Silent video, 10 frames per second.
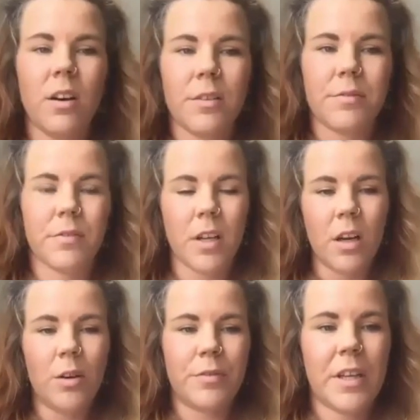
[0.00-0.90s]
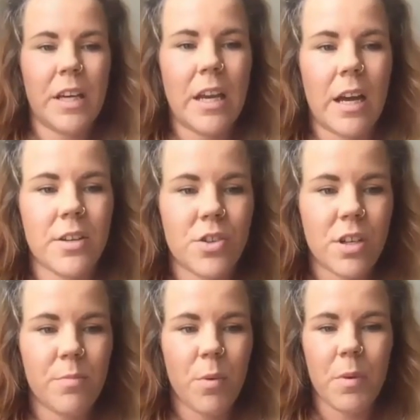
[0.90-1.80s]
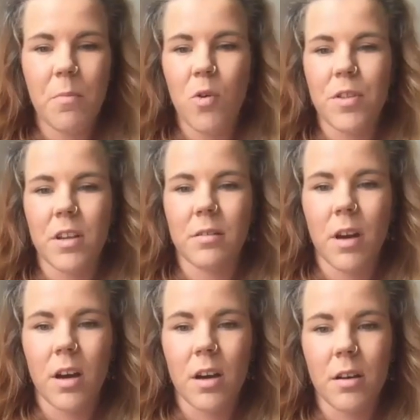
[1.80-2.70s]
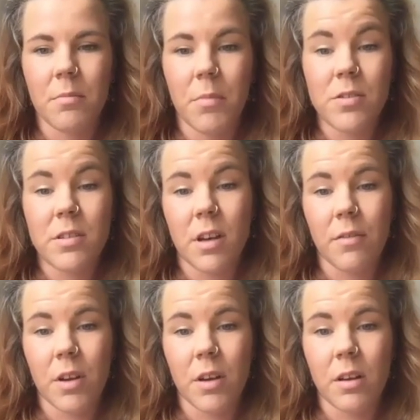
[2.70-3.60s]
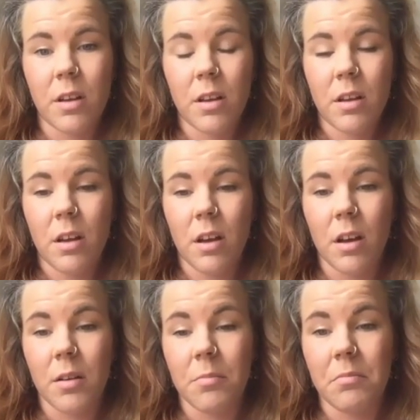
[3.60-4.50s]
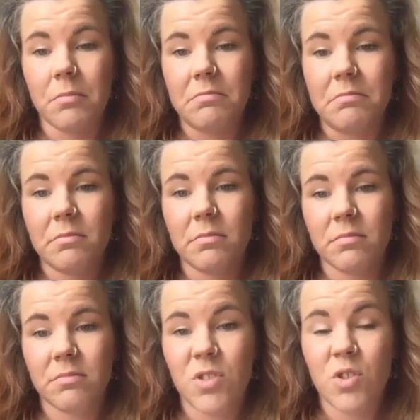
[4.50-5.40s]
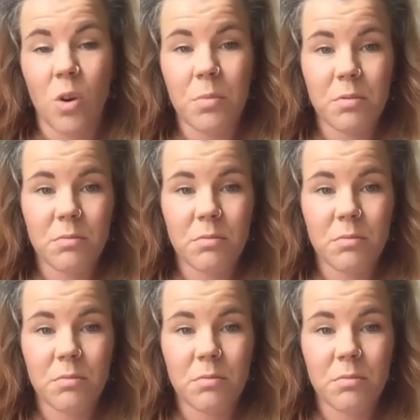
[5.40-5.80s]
of a lot of yeah. kit actually, probably more than uh, most other um, job.